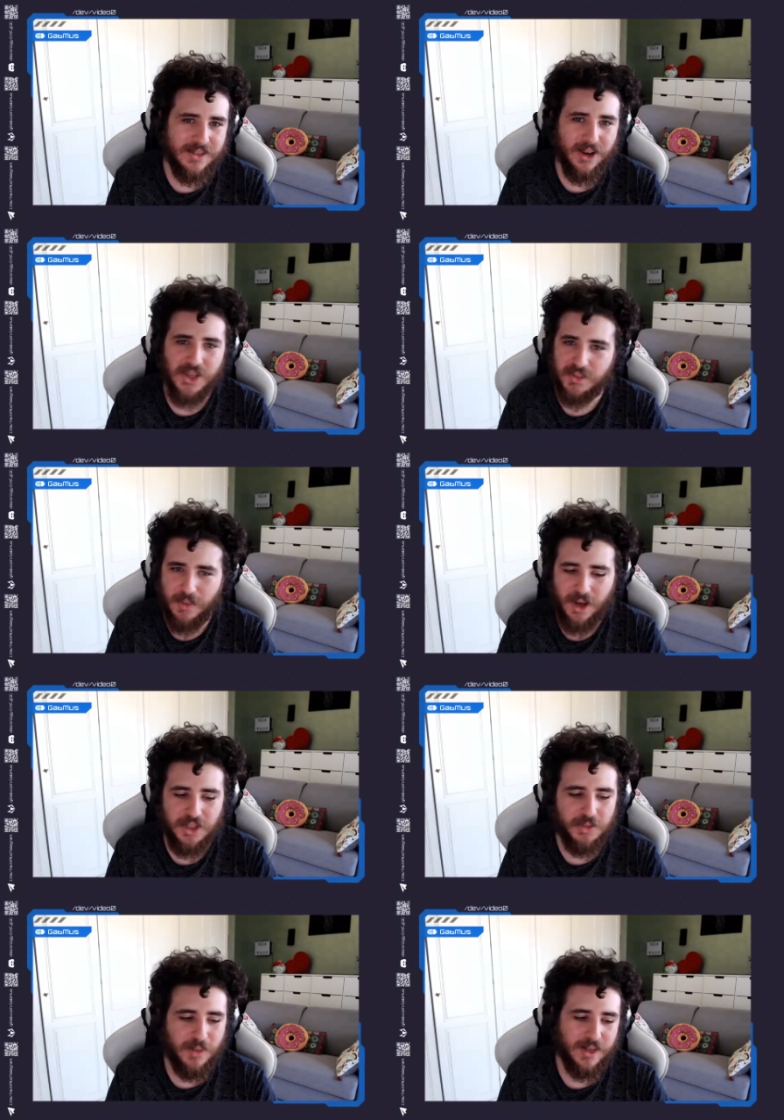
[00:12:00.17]
cost
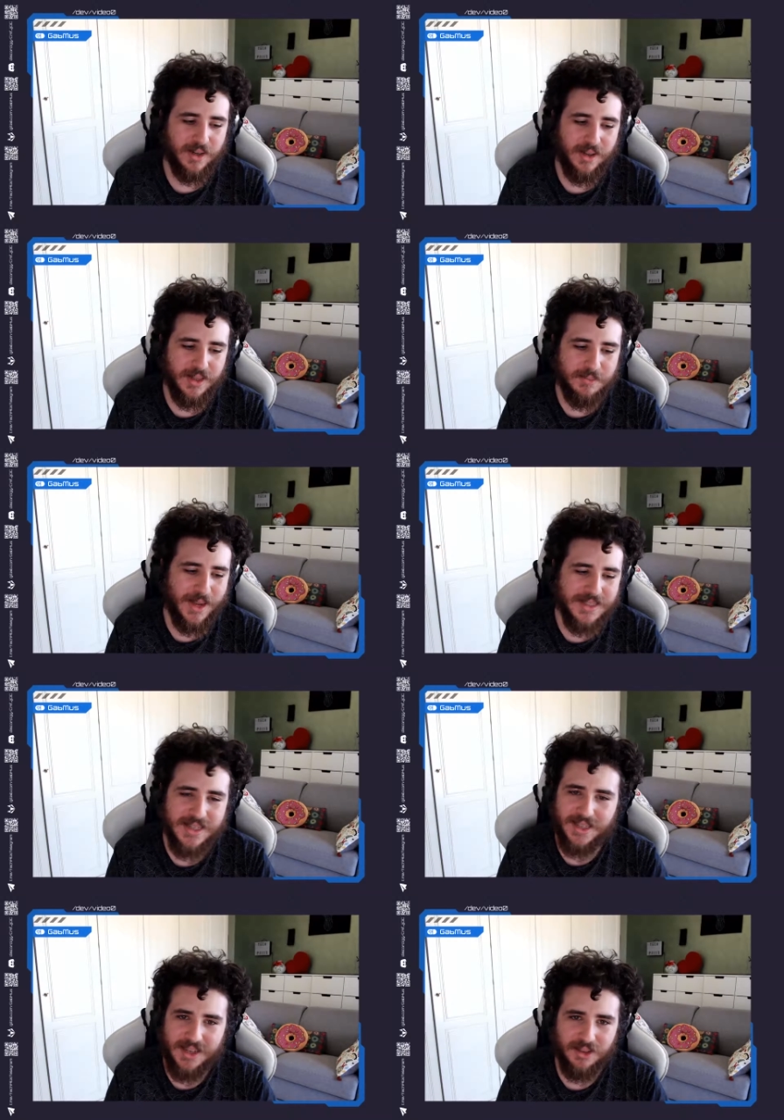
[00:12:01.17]
much, but it's
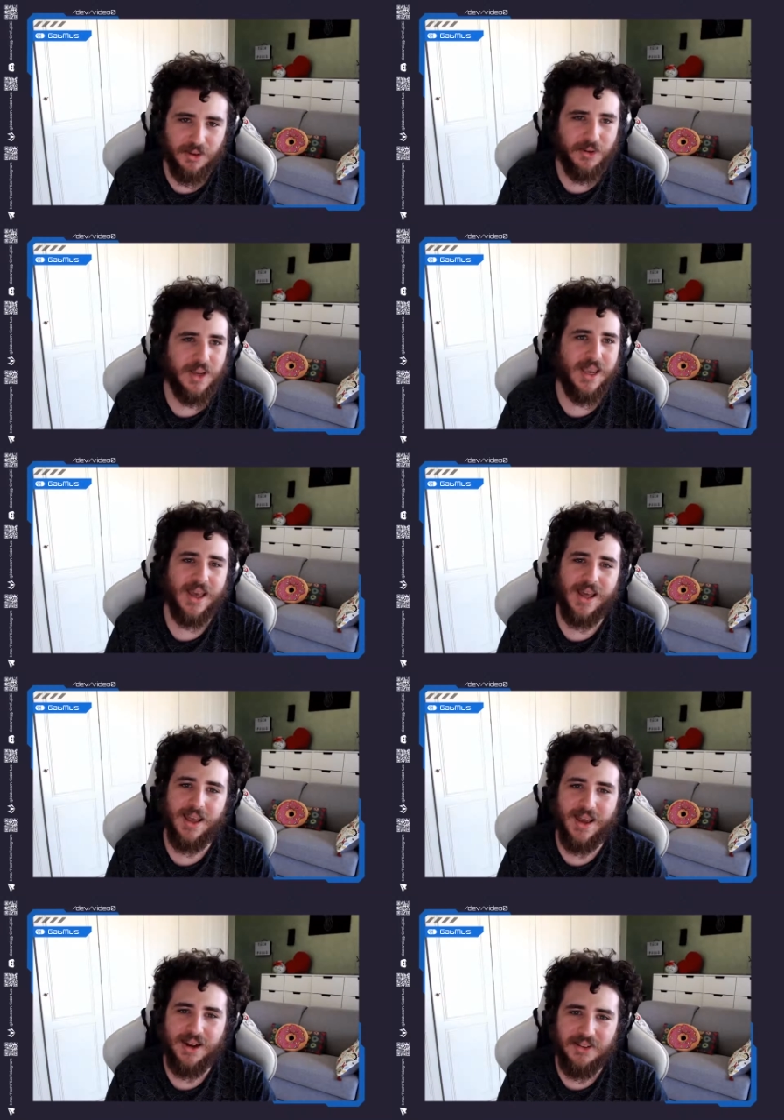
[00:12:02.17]
basically a toy, and
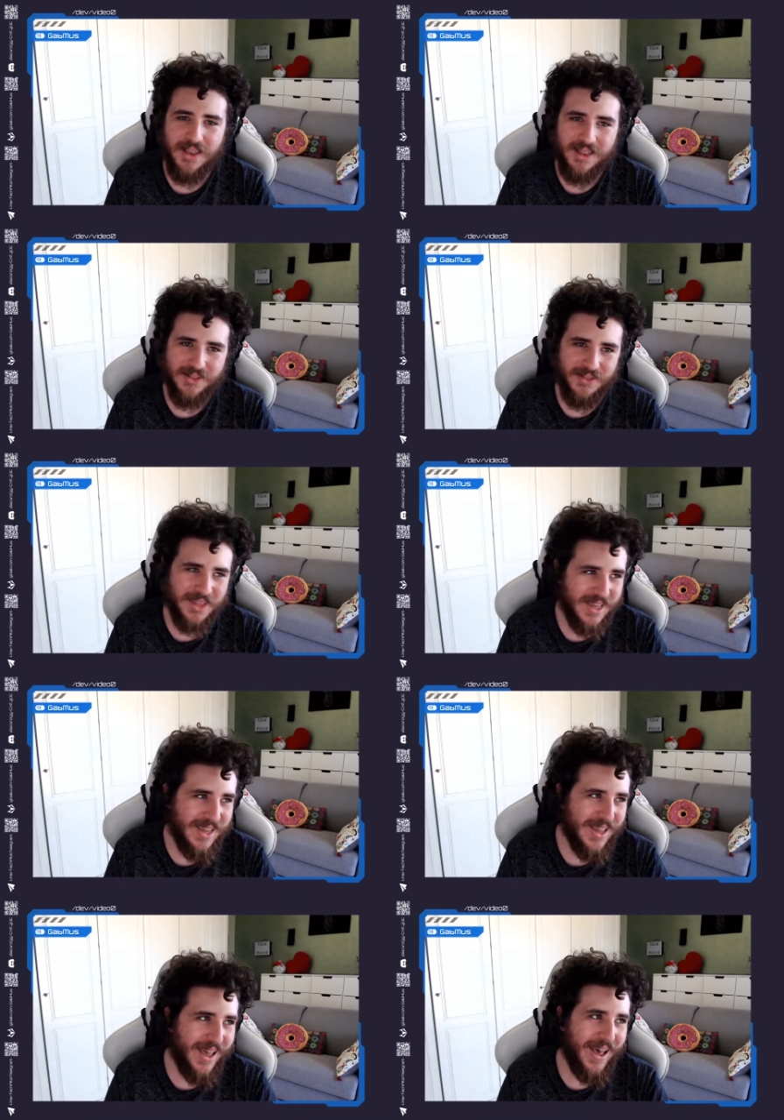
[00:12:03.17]
I don't
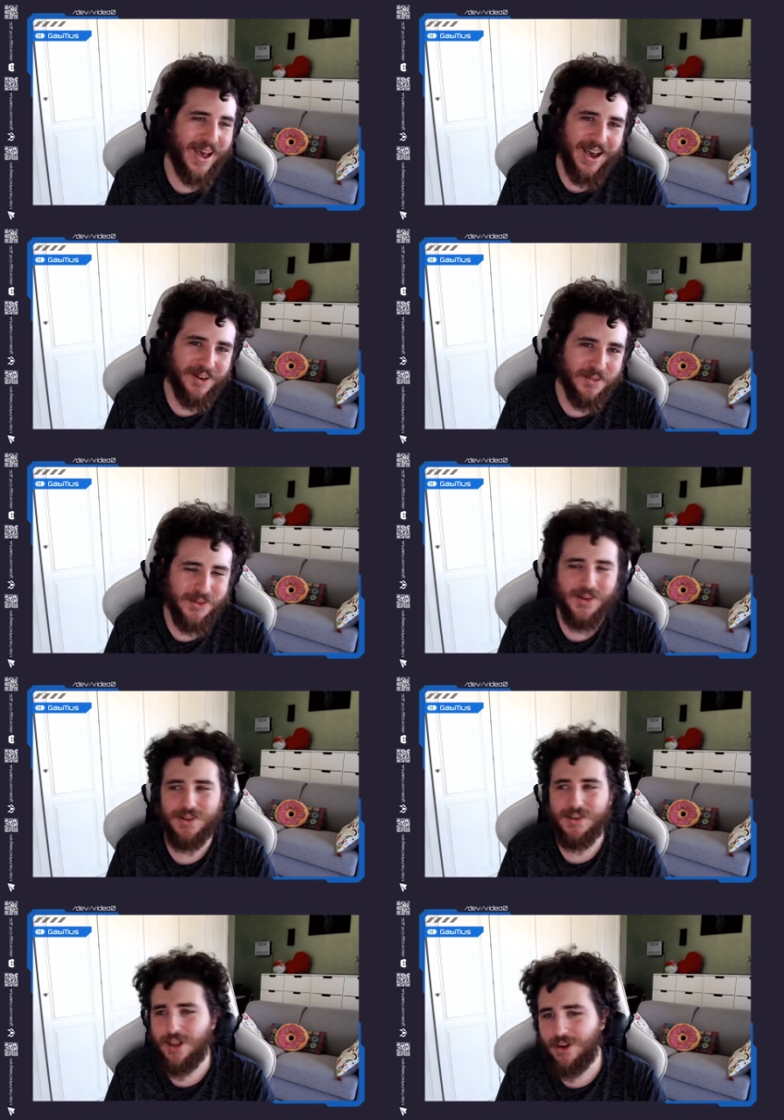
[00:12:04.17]
really have
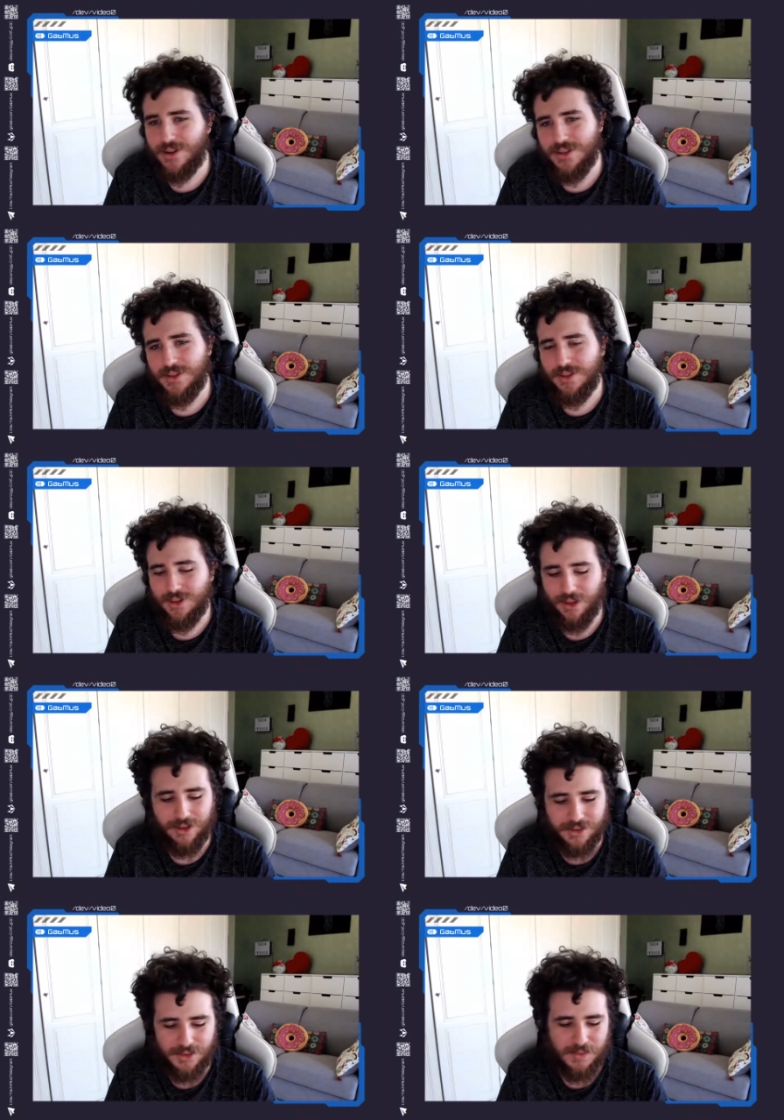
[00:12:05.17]
$200
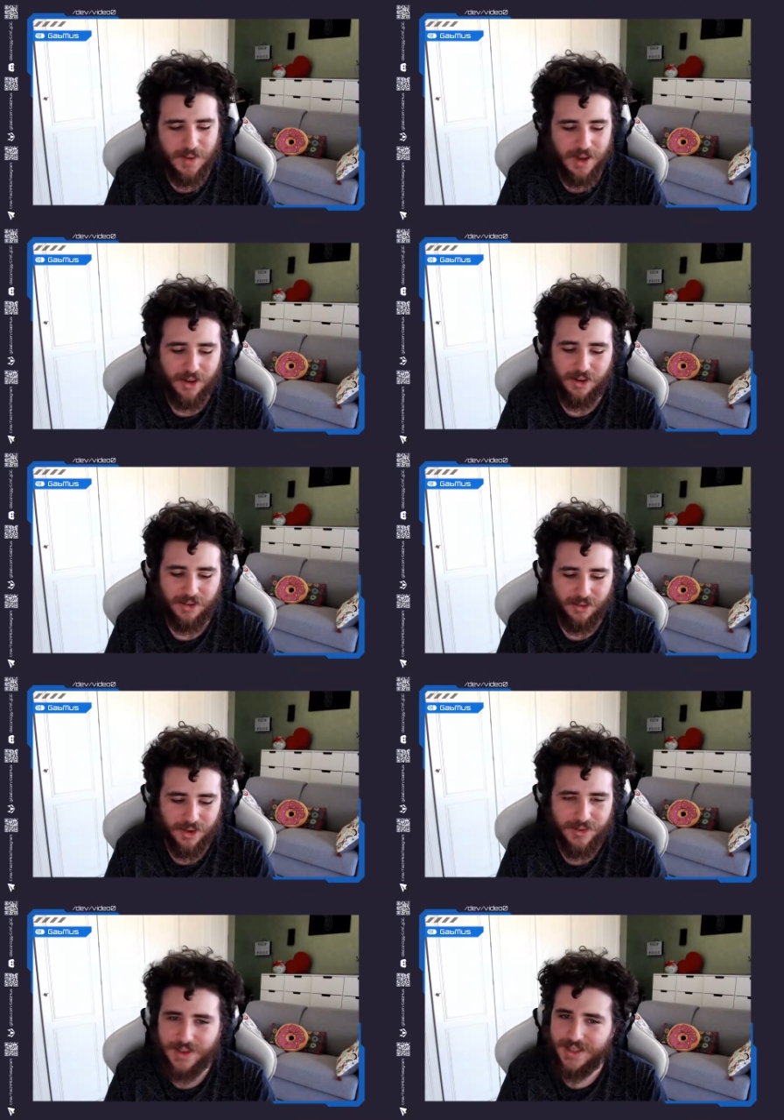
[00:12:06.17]
to spend on a
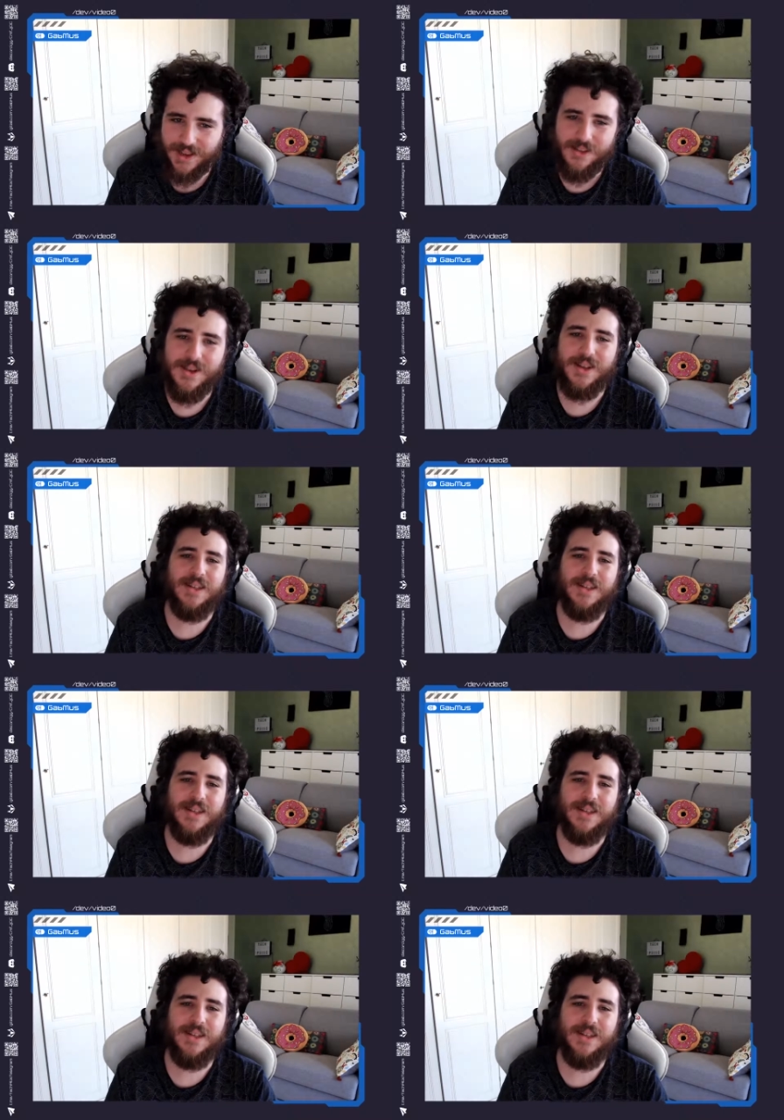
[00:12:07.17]
toy right now.